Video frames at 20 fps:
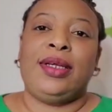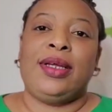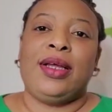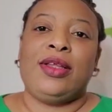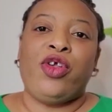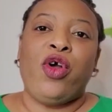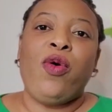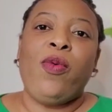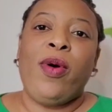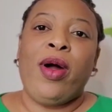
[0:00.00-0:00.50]

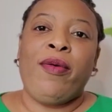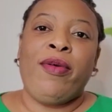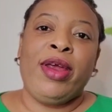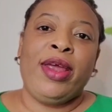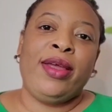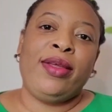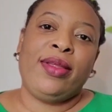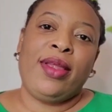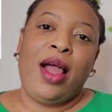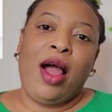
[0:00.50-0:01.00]
Don't
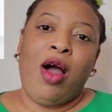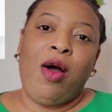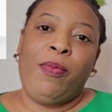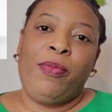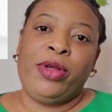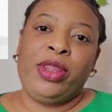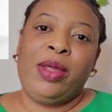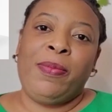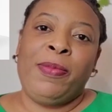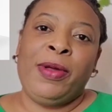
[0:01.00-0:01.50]
worry, I'll
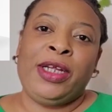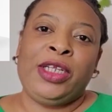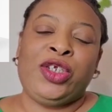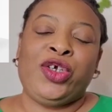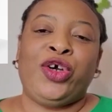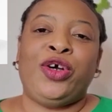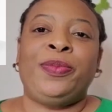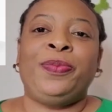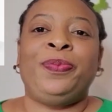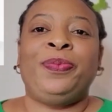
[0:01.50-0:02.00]
put the
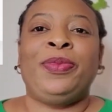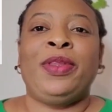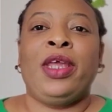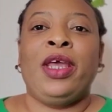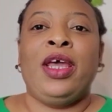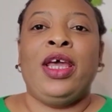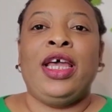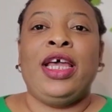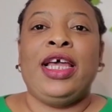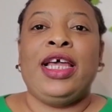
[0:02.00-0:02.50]
picture.
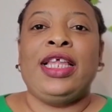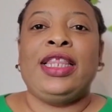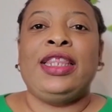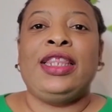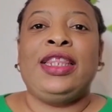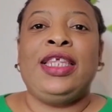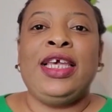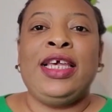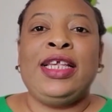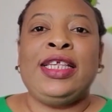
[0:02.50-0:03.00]

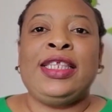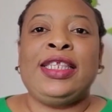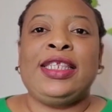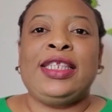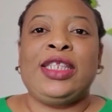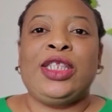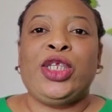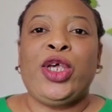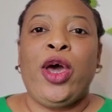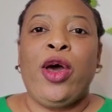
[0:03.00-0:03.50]
This
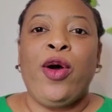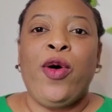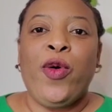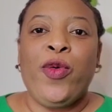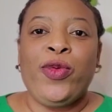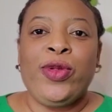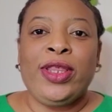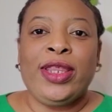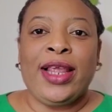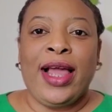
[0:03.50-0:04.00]

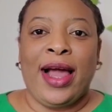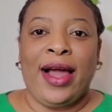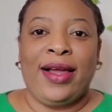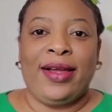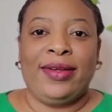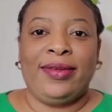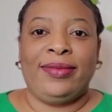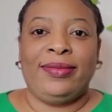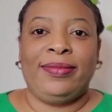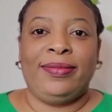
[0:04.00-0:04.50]
toner
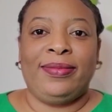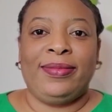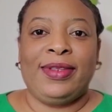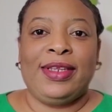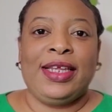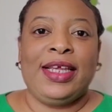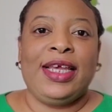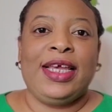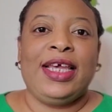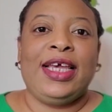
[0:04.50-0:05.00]

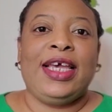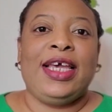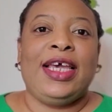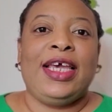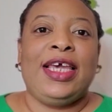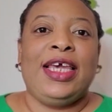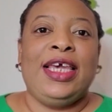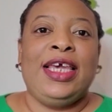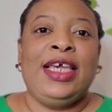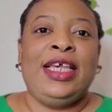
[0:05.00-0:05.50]

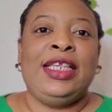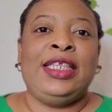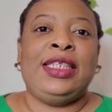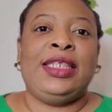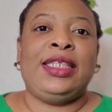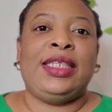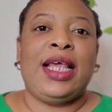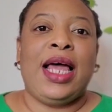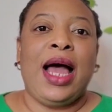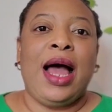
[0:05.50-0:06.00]

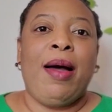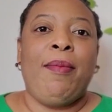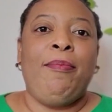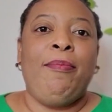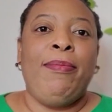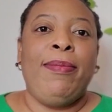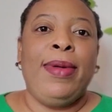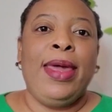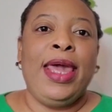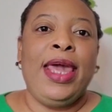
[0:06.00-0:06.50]
is
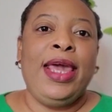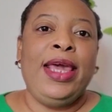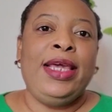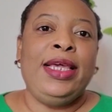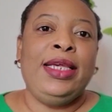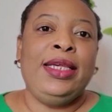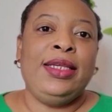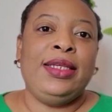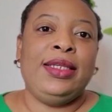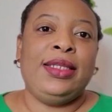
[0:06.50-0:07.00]
amazing.